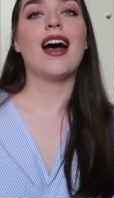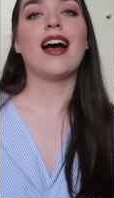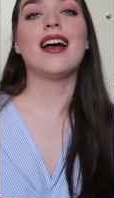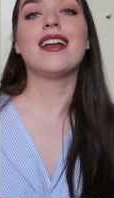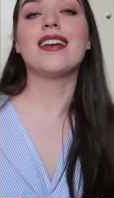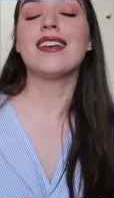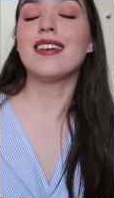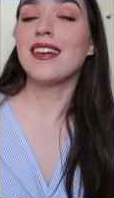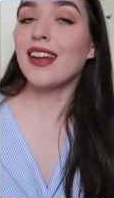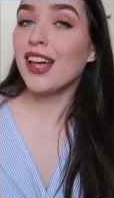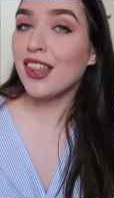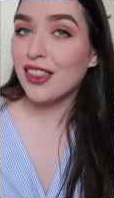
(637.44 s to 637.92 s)

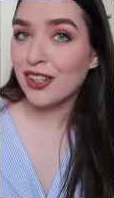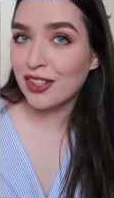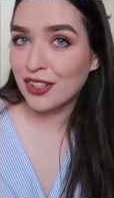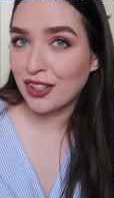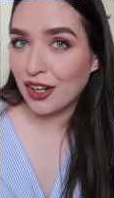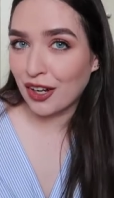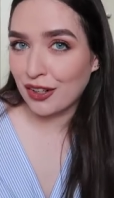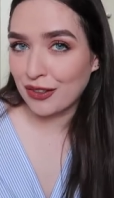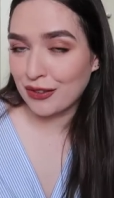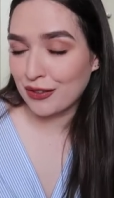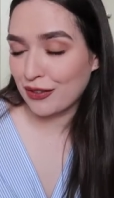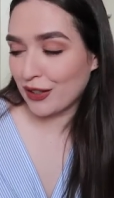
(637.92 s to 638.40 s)
another
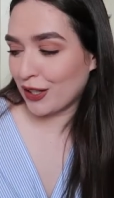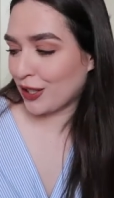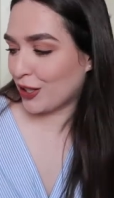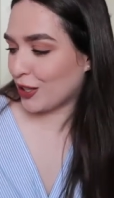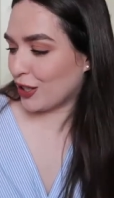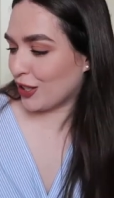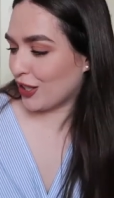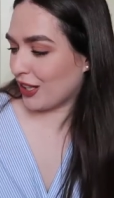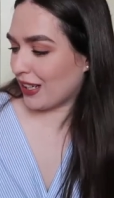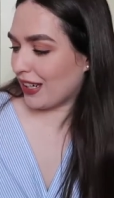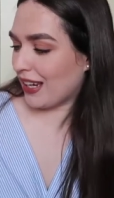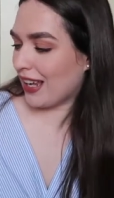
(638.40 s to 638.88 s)

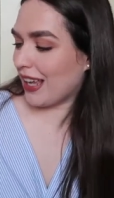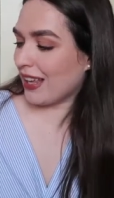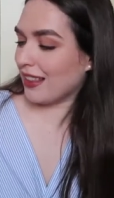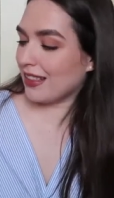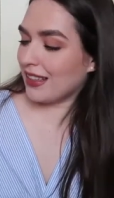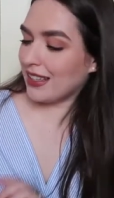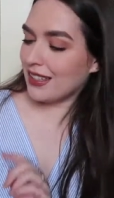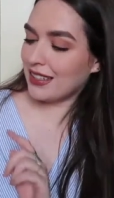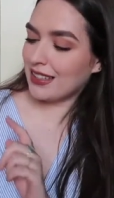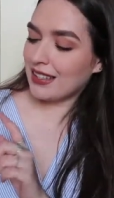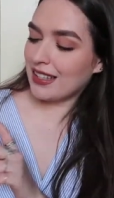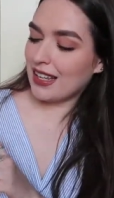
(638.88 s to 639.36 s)
nonfiction,
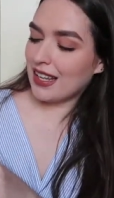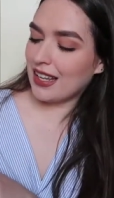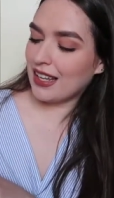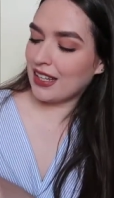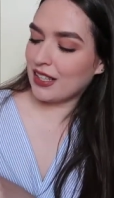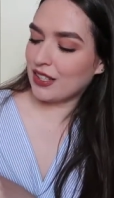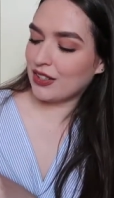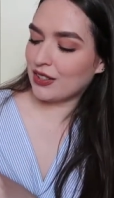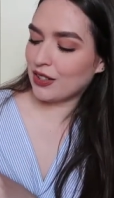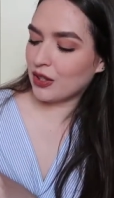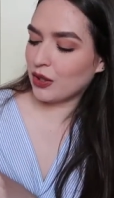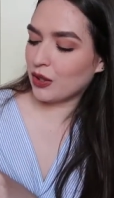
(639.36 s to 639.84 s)
and this
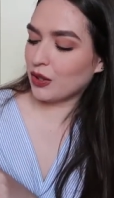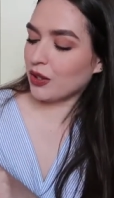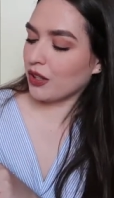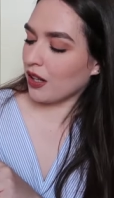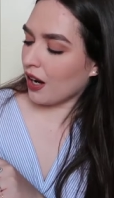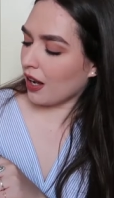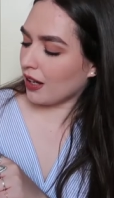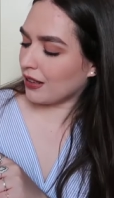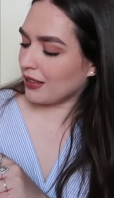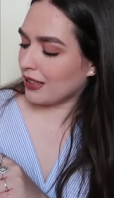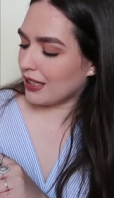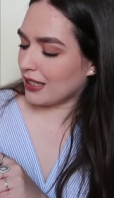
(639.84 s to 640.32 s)
is You're
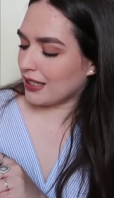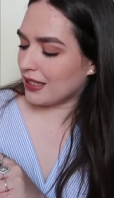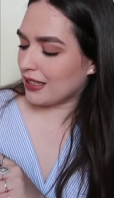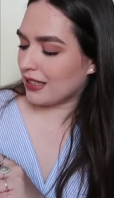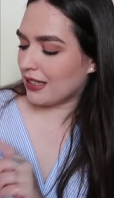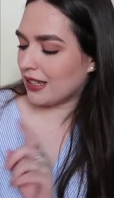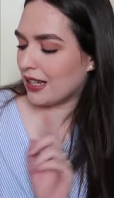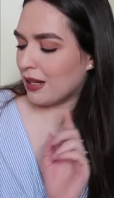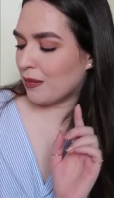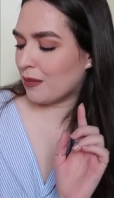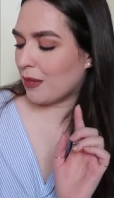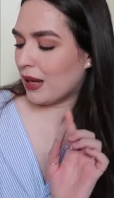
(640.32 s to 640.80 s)
Not
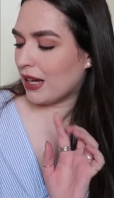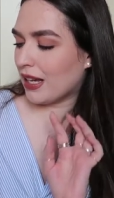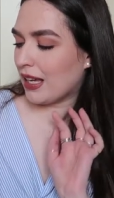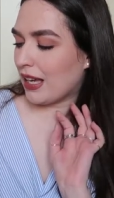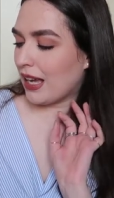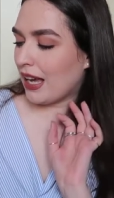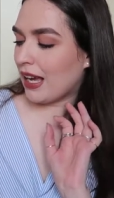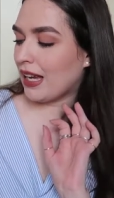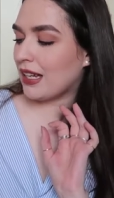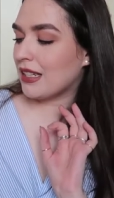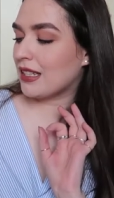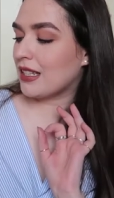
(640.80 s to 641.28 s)
Listening by
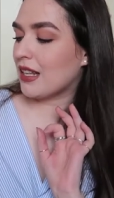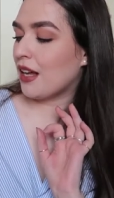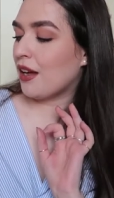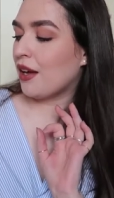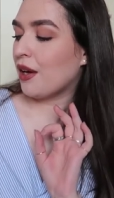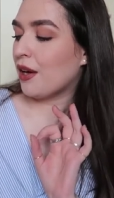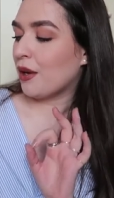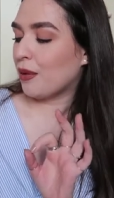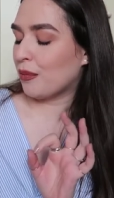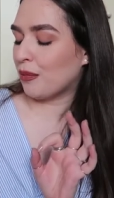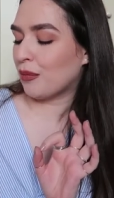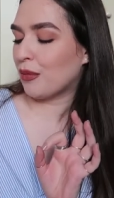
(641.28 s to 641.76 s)
Kate
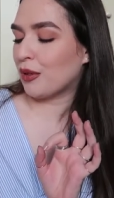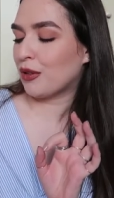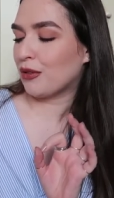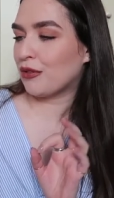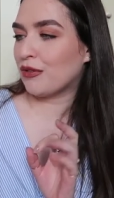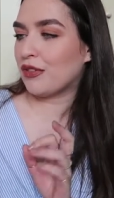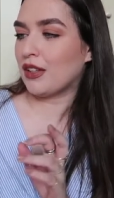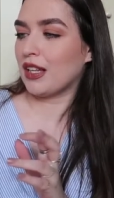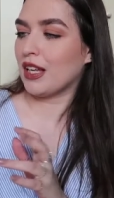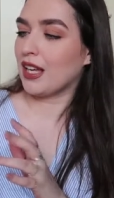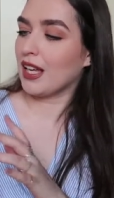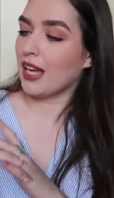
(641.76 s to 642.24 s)

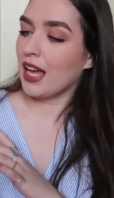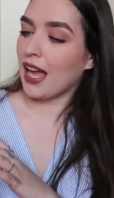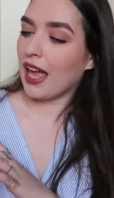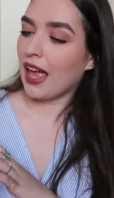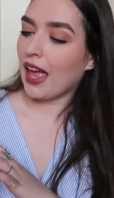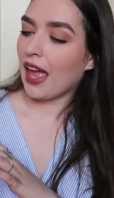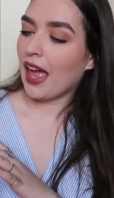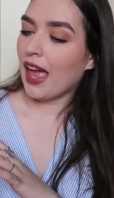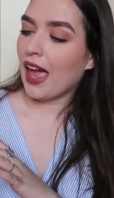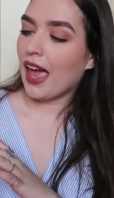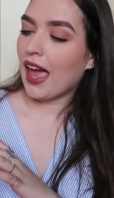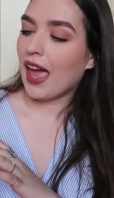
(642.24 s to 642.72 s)
Murphy.
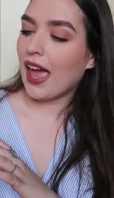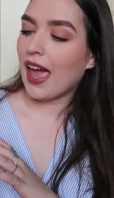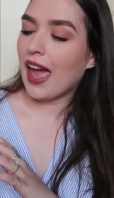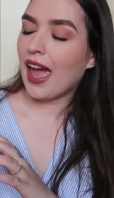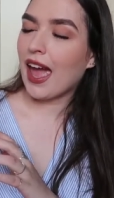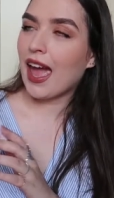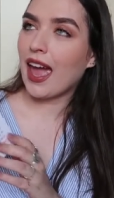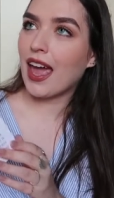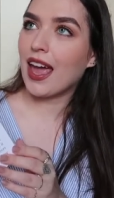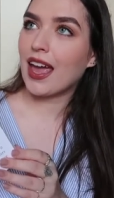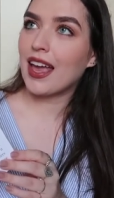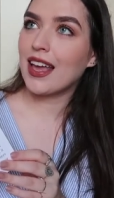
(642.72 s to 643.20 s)

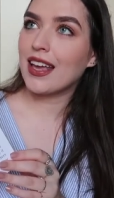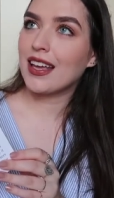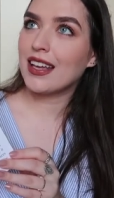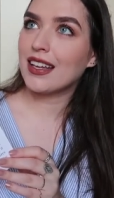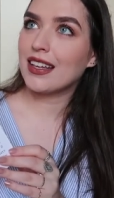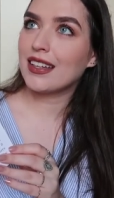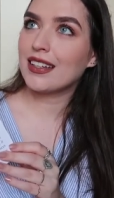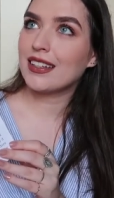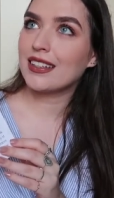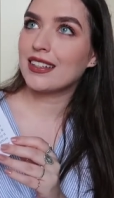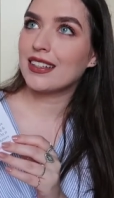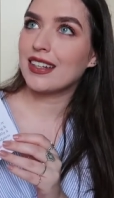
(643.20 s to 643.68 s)

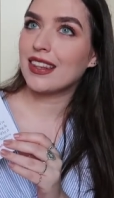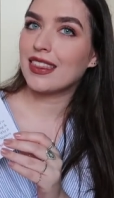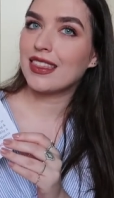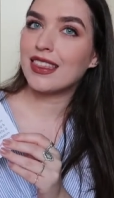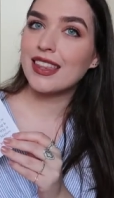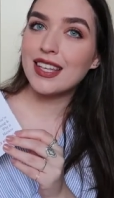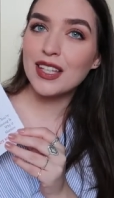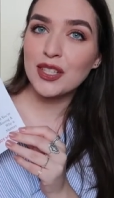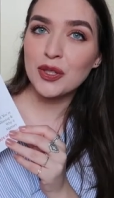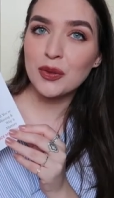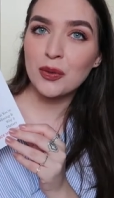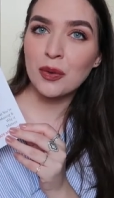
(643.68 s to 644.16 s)

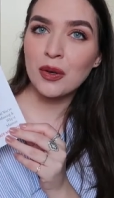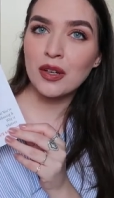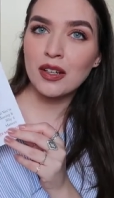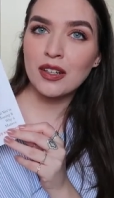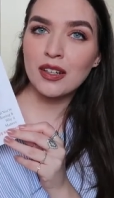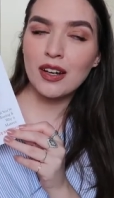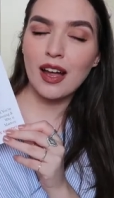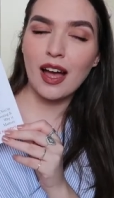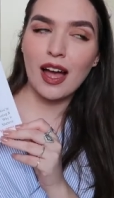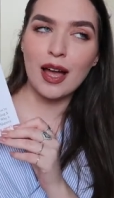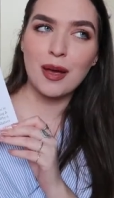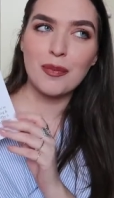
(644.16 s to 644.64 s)
And this
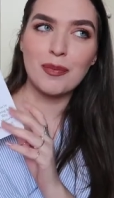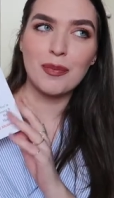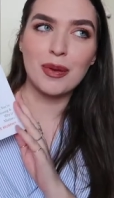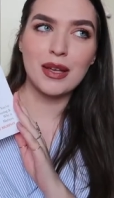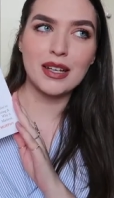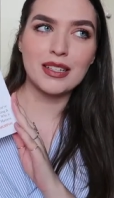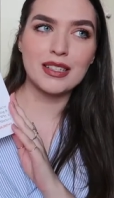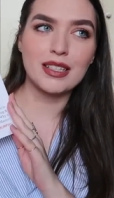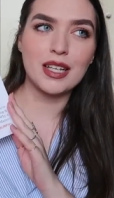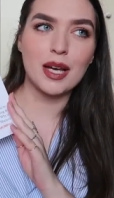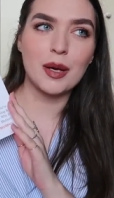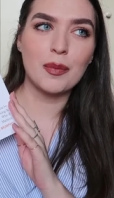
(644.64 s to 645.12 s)
one I
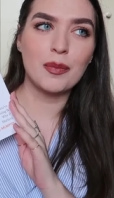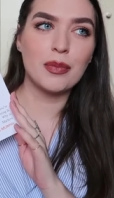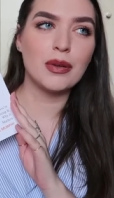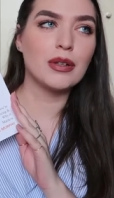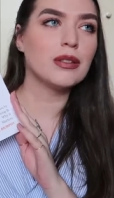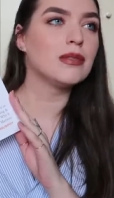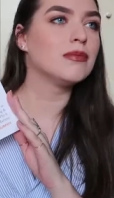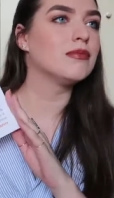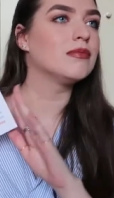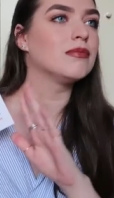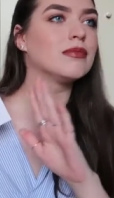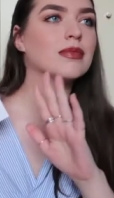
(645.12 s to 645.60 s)
picked up
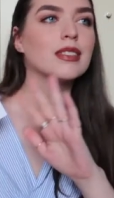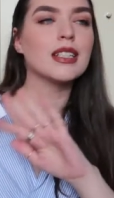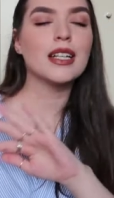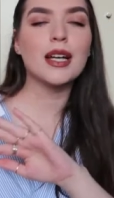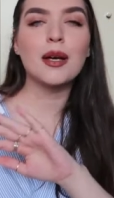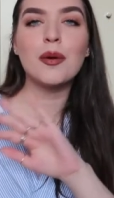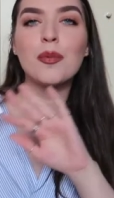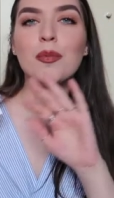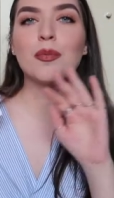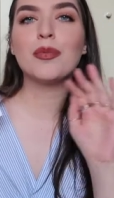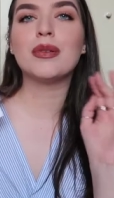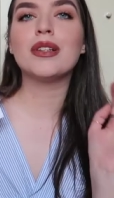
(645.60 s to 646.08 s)

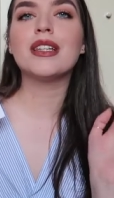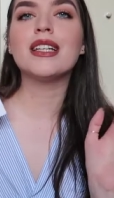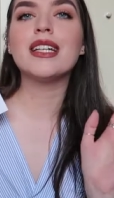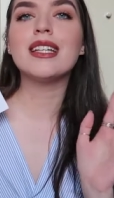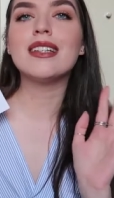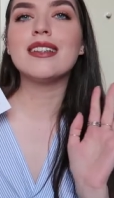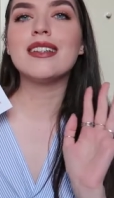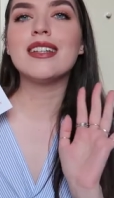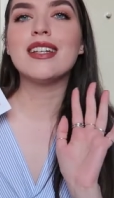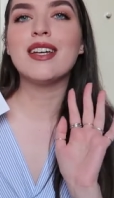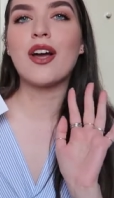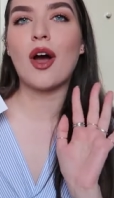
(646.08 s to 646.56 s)

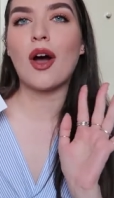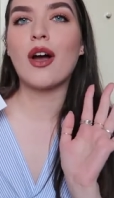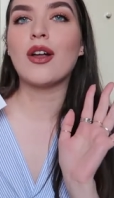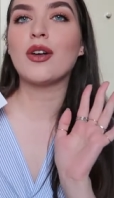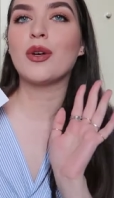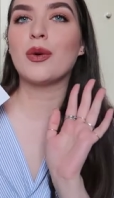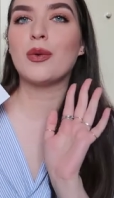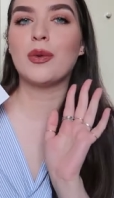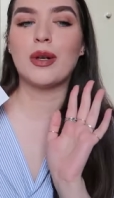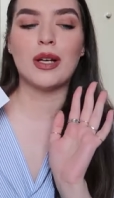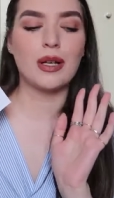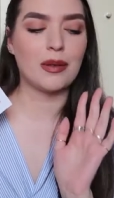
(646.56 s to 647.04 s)
completely
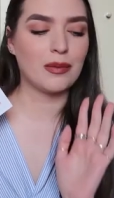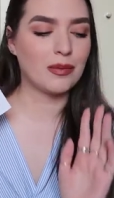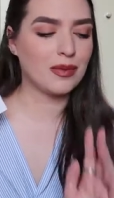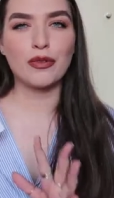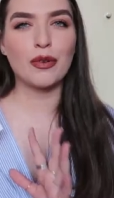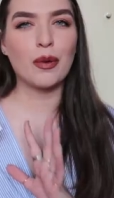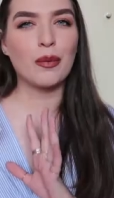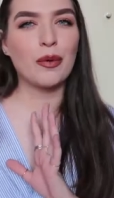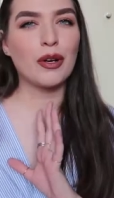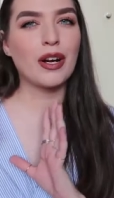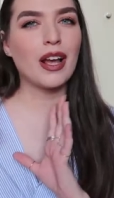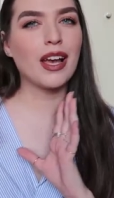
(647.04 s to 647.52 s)
on a whim.
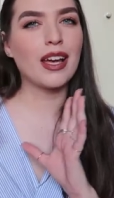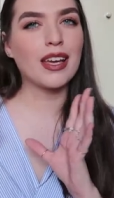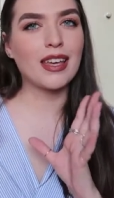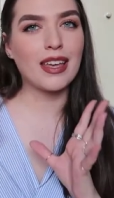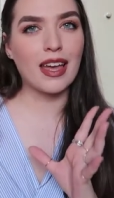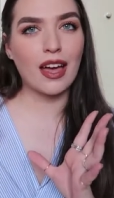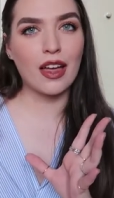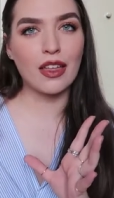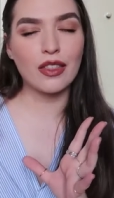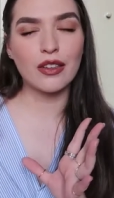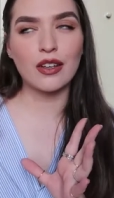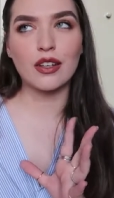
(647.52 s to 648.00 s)
From what I
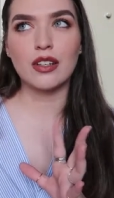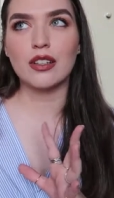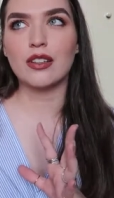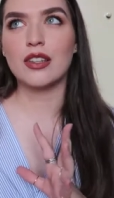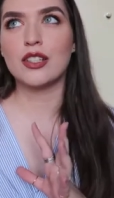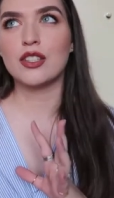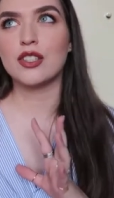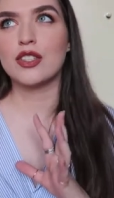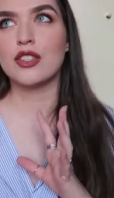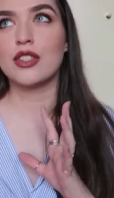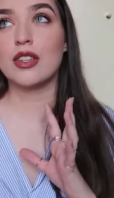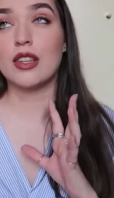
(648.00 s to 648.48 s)
gather,
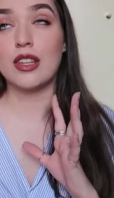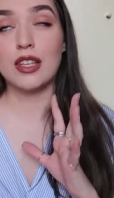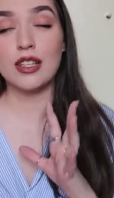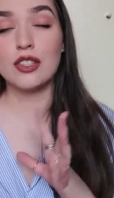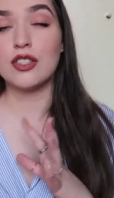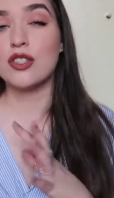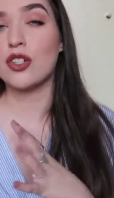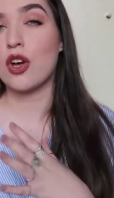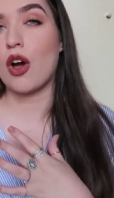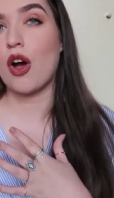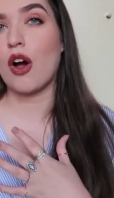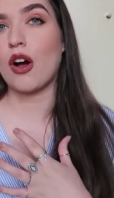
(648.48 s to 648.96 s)
that
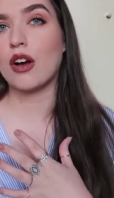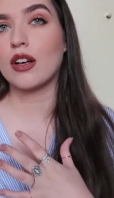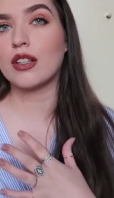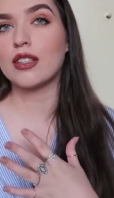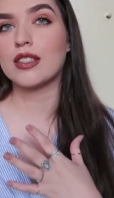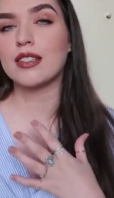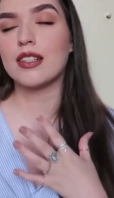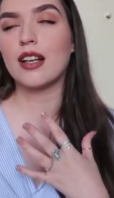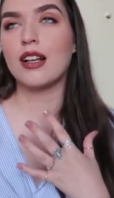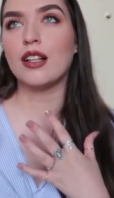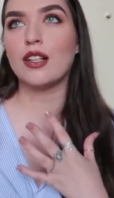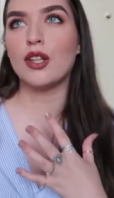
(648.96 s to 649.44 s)
this
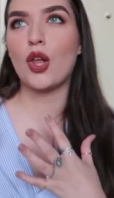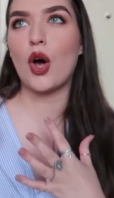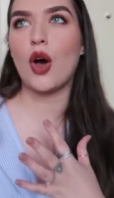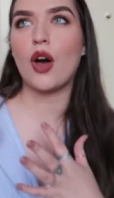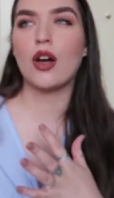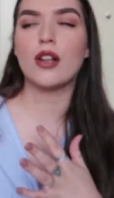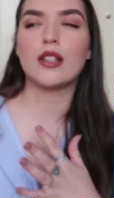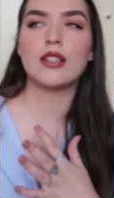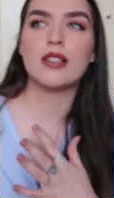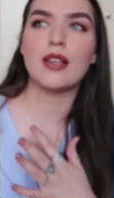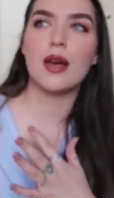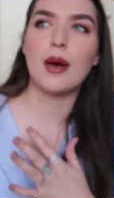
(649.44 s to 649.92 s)
talks a
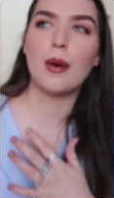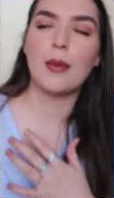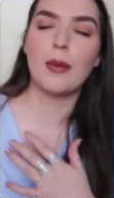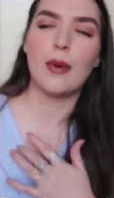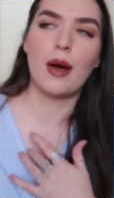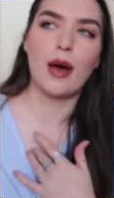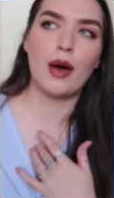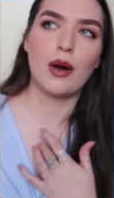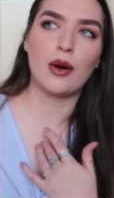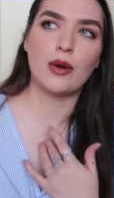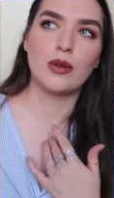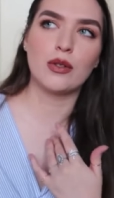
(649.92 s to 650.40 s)
lot
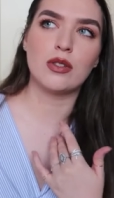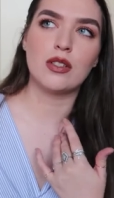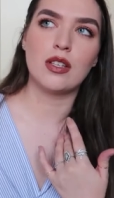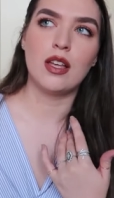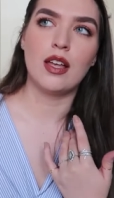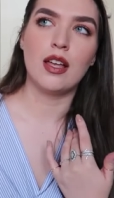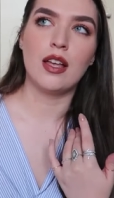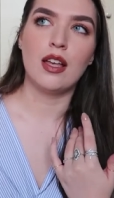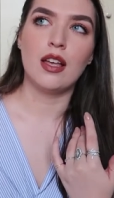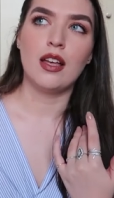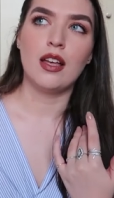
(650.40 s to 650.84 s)
about